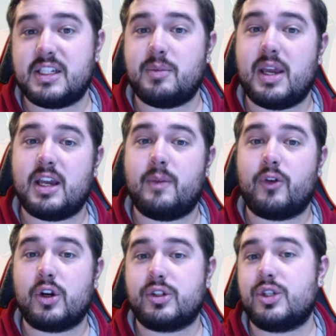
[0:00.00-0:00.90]
to make up
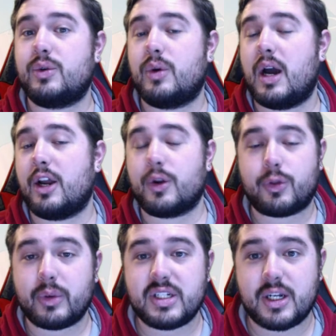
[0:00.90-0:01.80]
for your
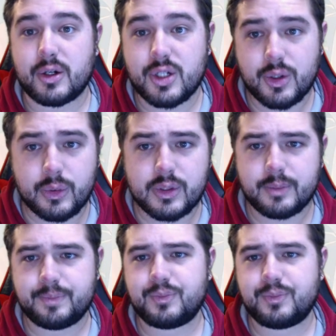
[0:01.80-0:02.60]
3 tier 2s.